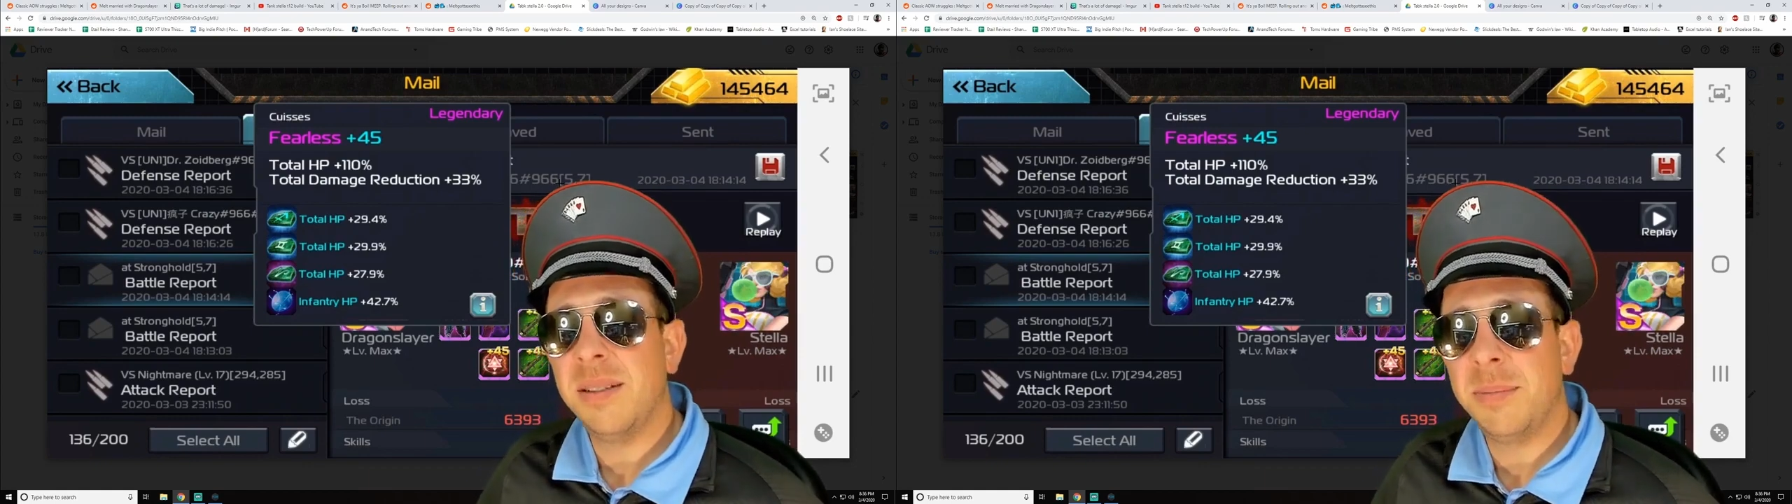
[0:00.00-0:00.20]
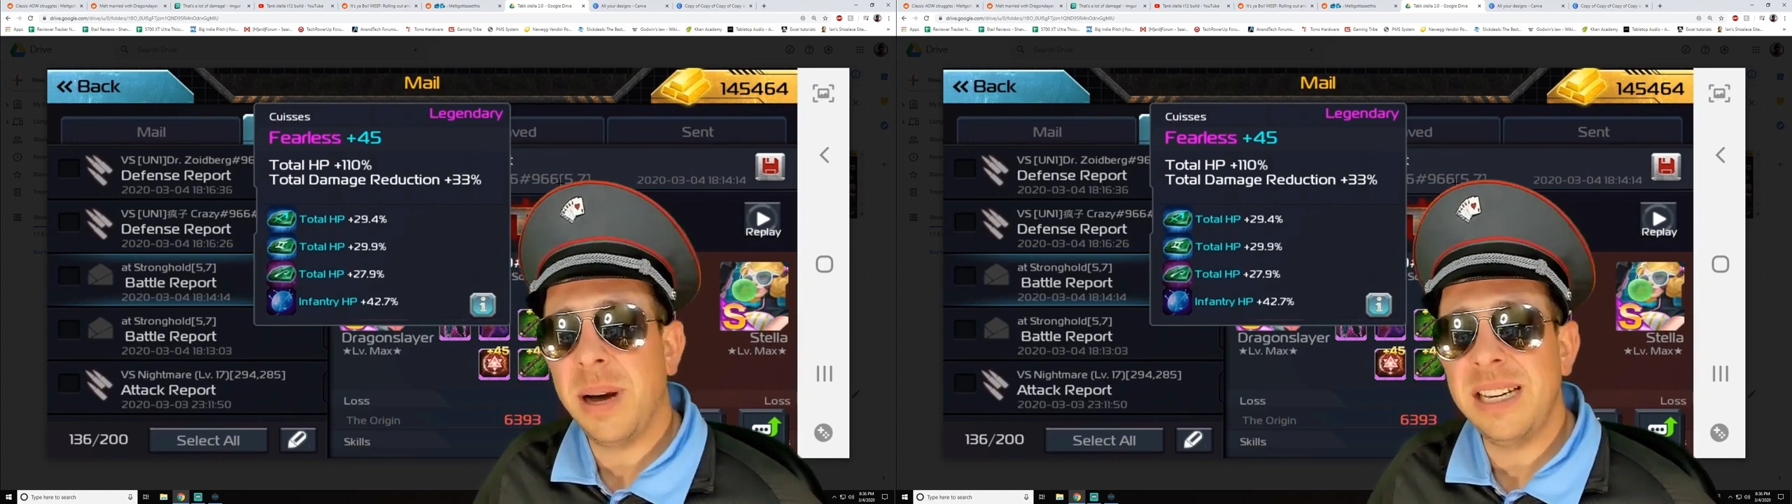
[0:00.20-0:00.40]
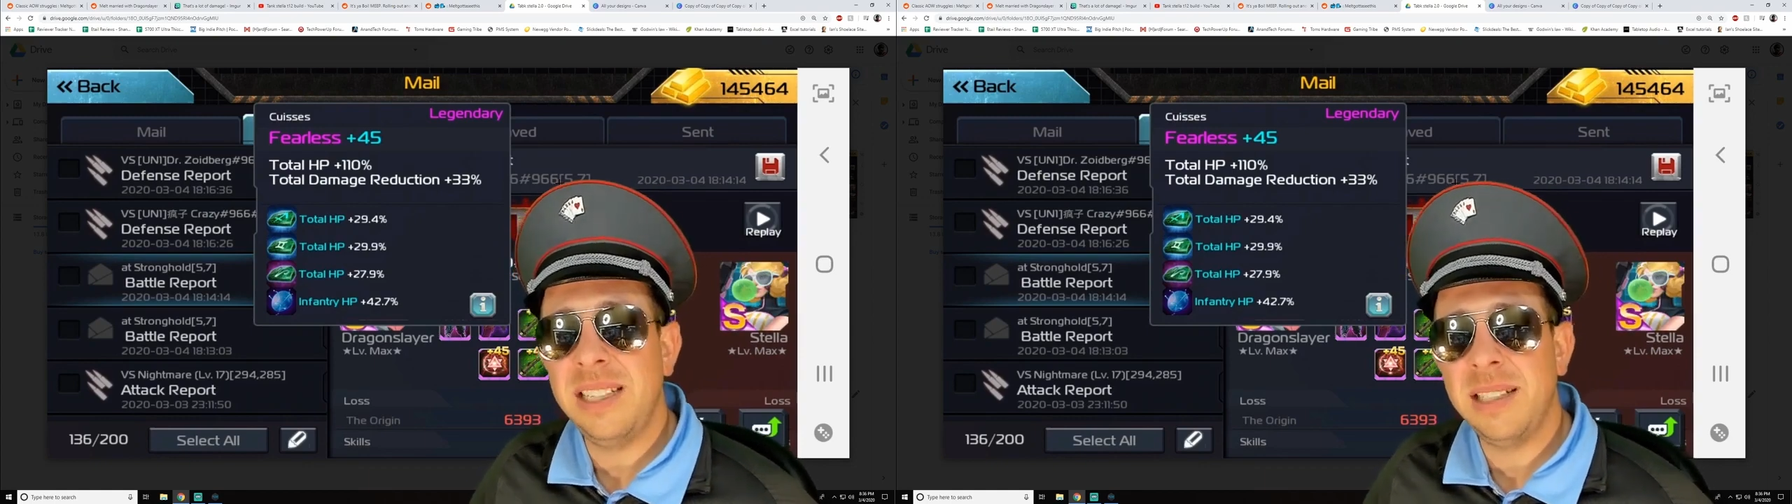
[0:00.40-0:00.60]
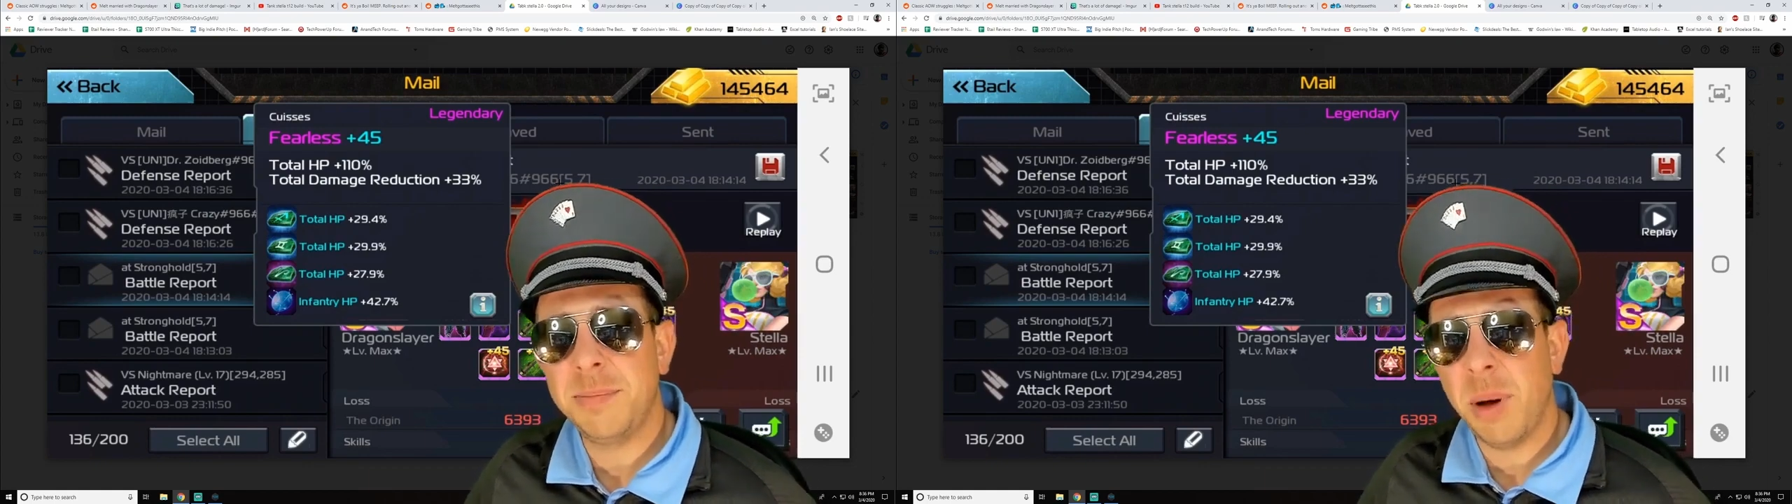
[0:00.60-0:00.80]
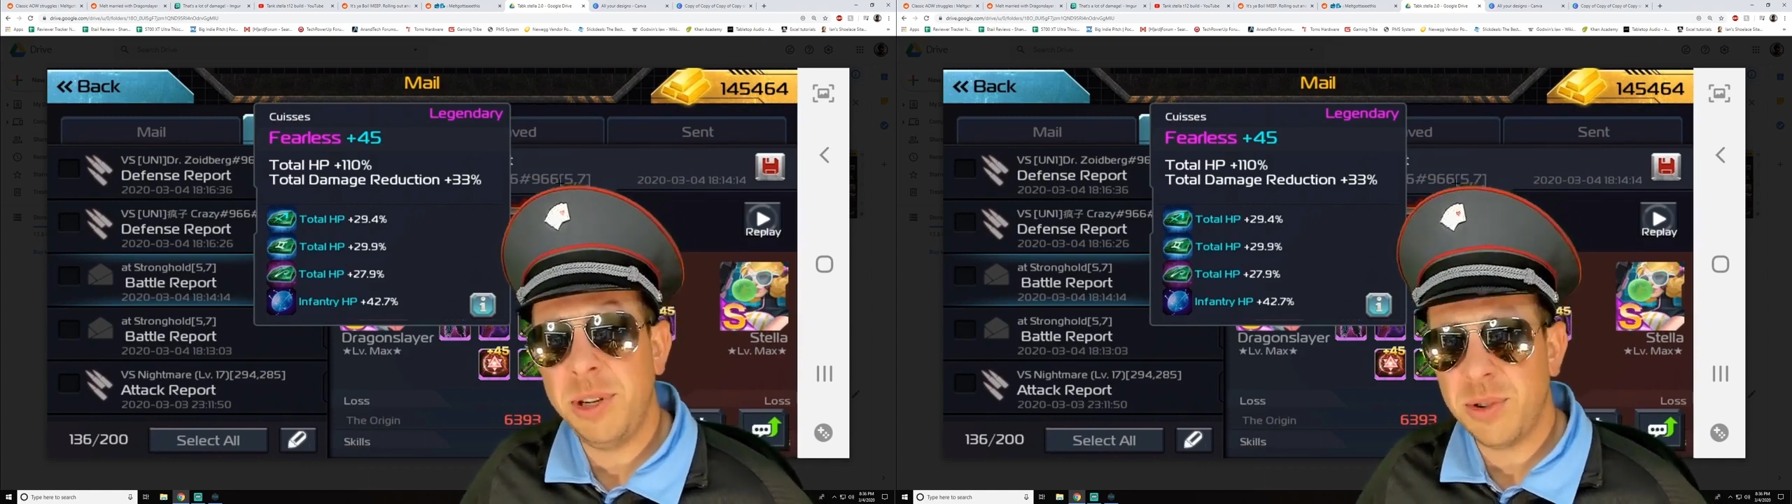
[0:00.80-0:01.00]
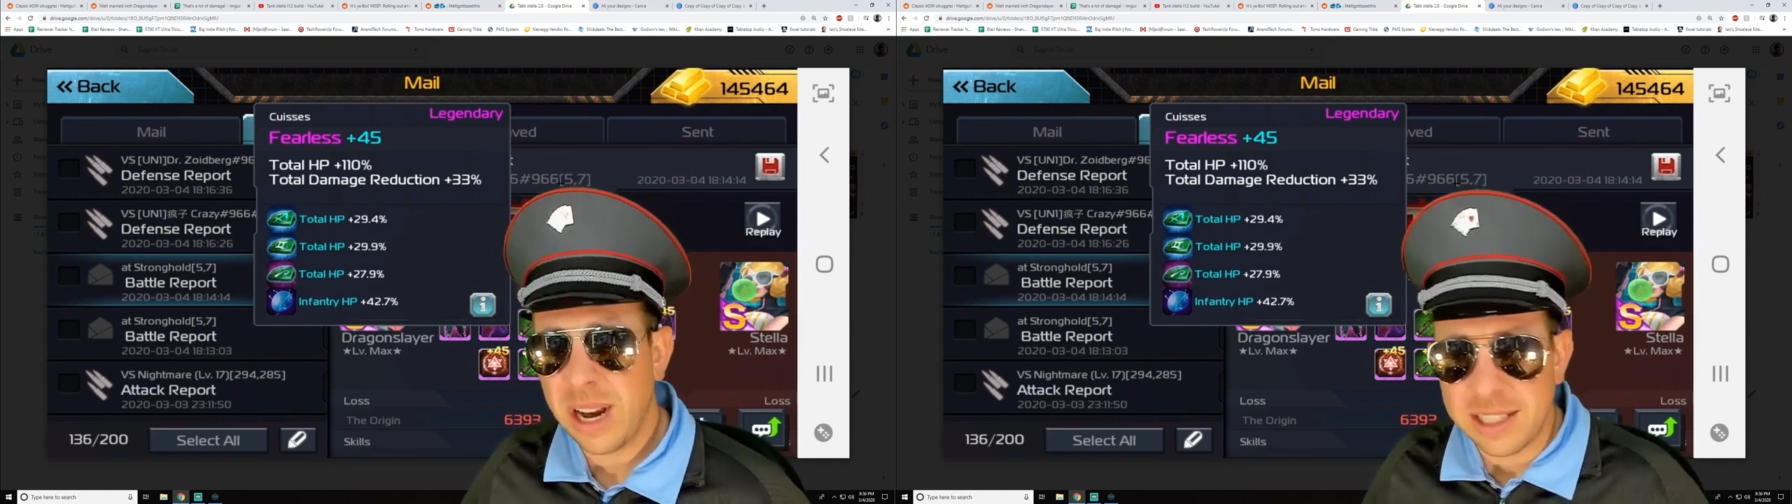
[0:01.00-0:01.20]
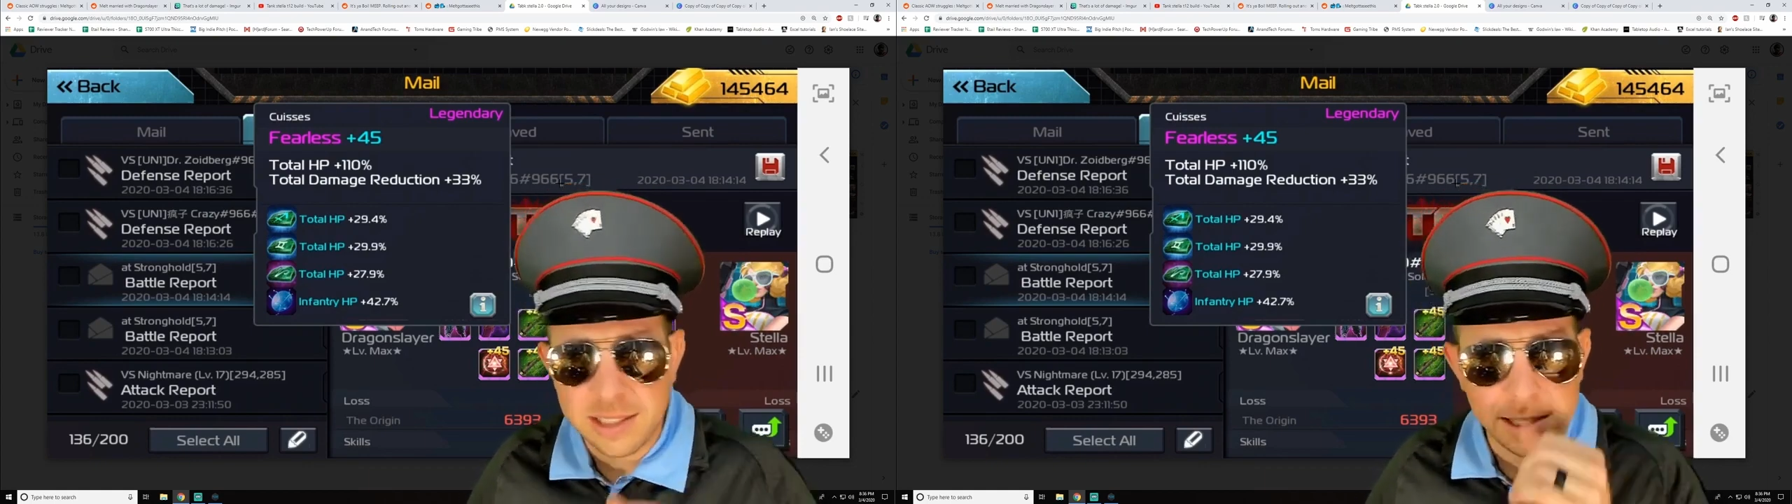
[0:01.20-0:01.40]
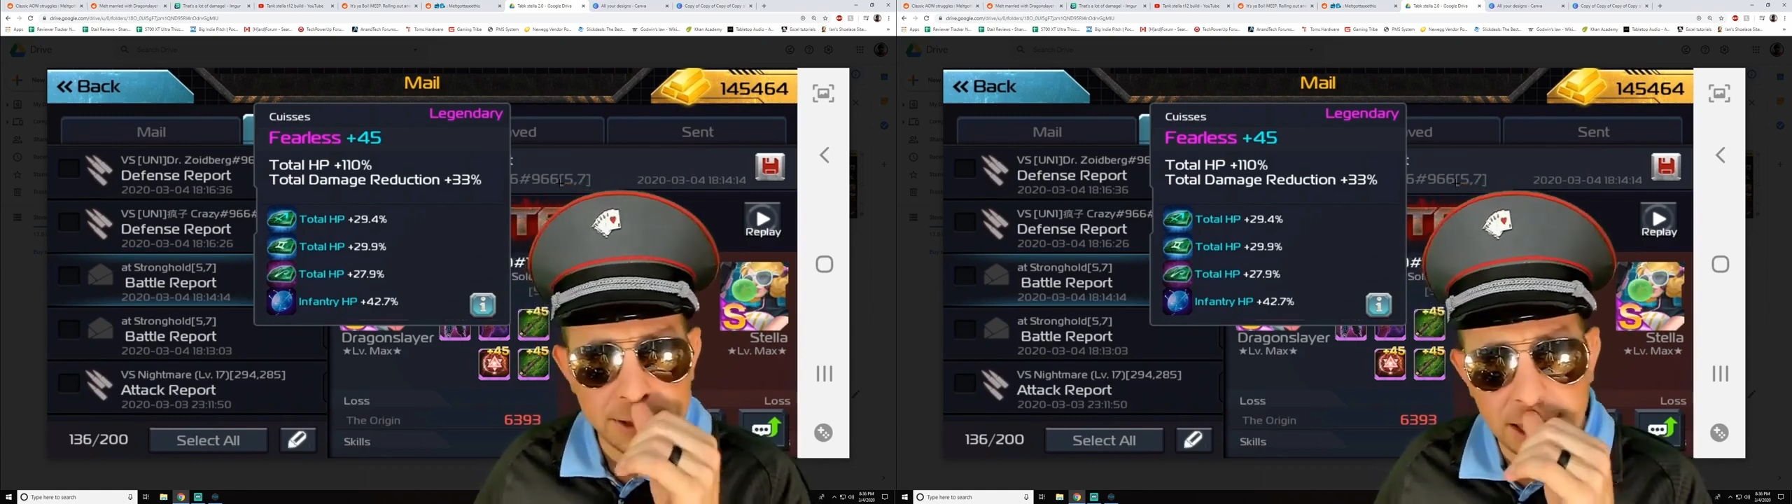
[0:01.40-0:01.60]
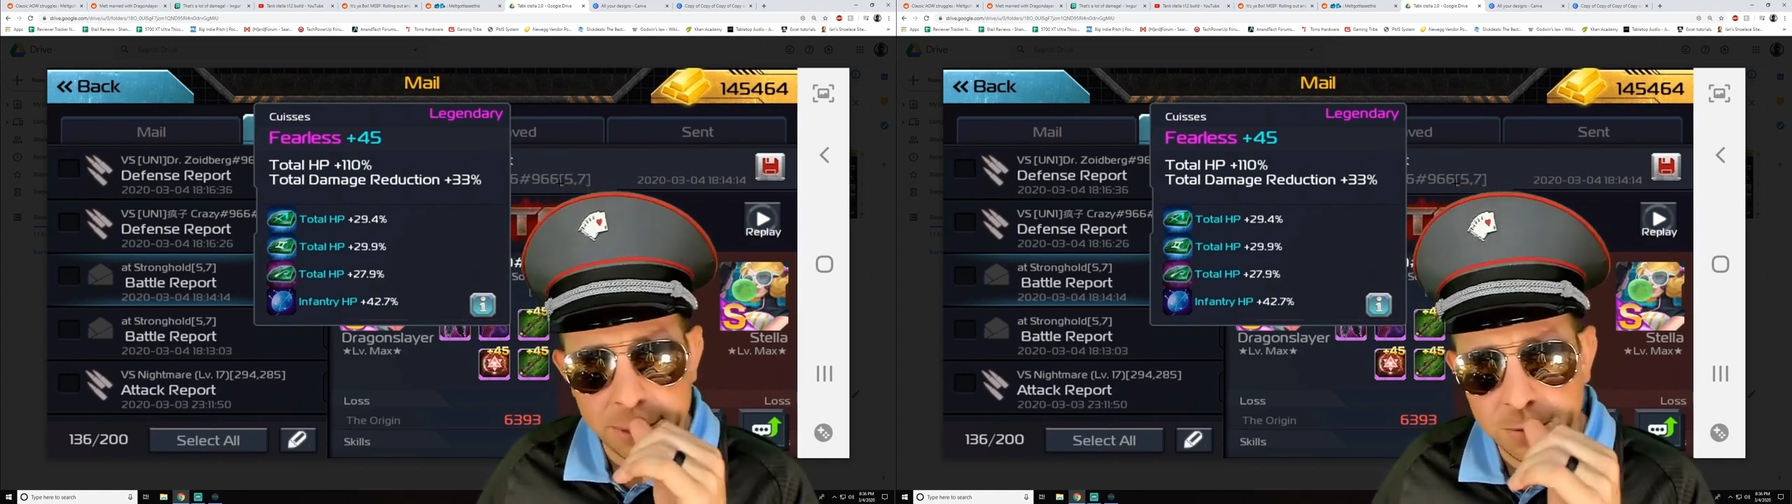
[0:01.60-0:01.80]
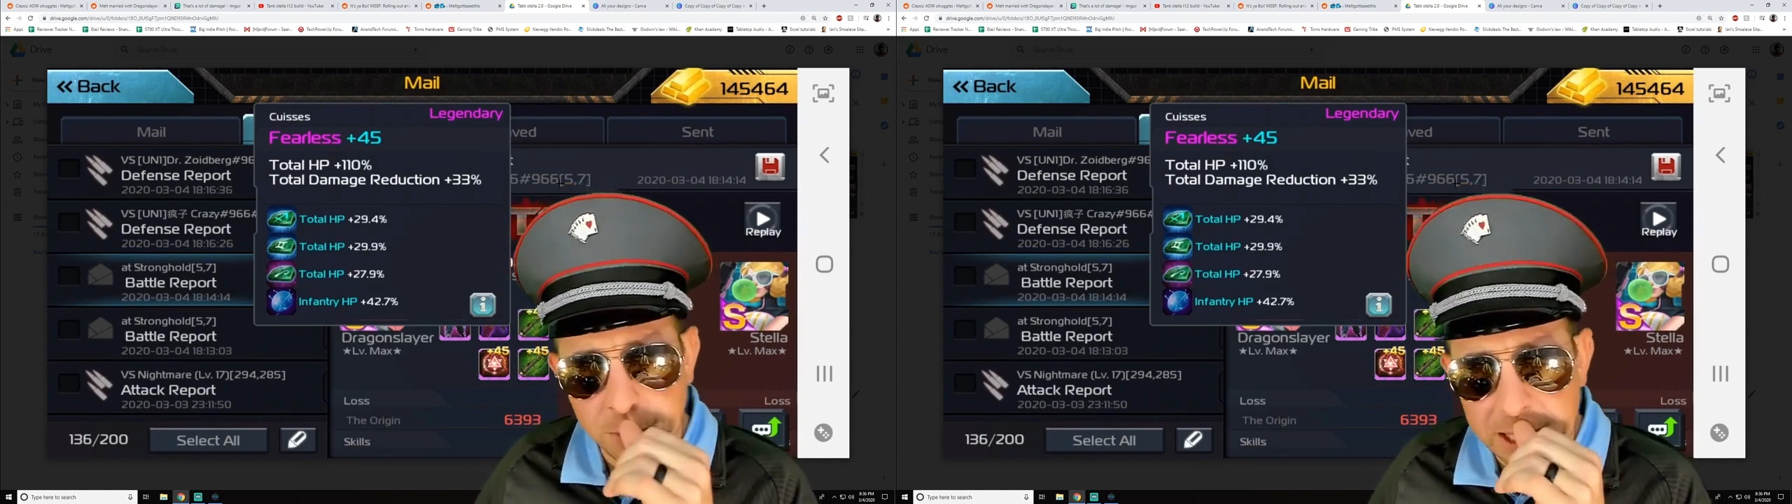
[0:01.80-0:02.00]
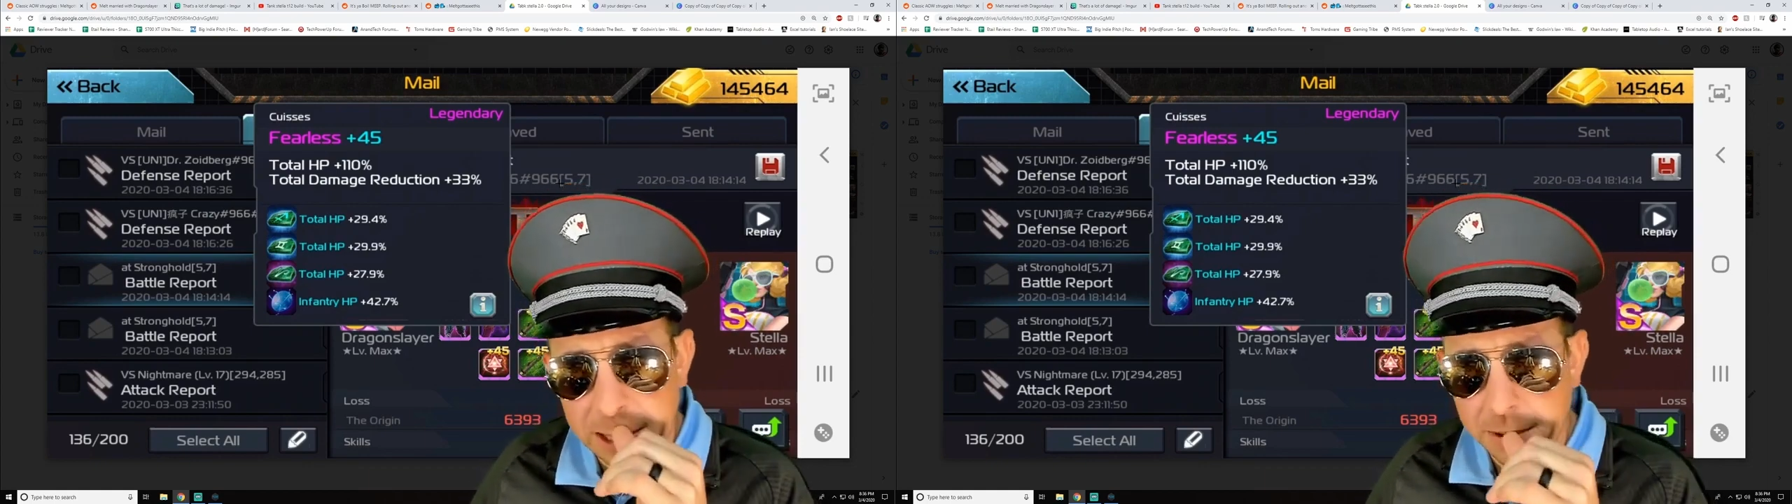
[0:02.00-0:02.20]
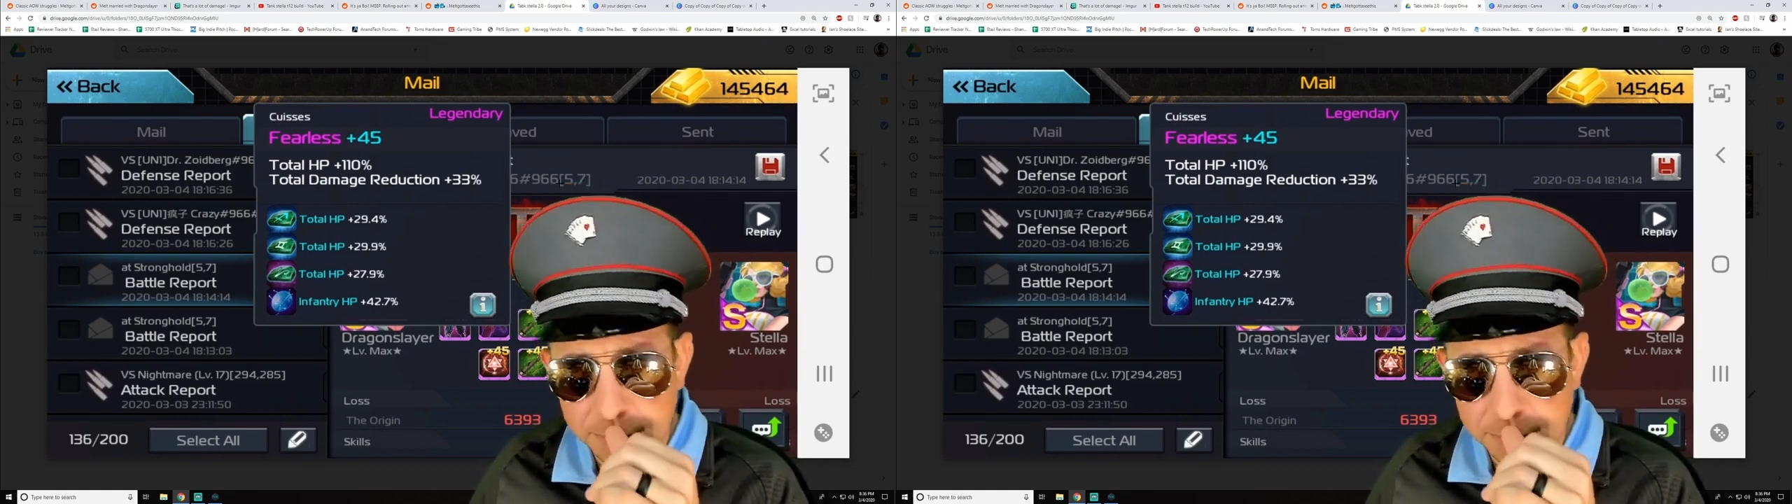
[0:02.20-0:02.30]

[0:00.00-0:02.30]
Pisces. Probably Dragon Slayer's damage won't either.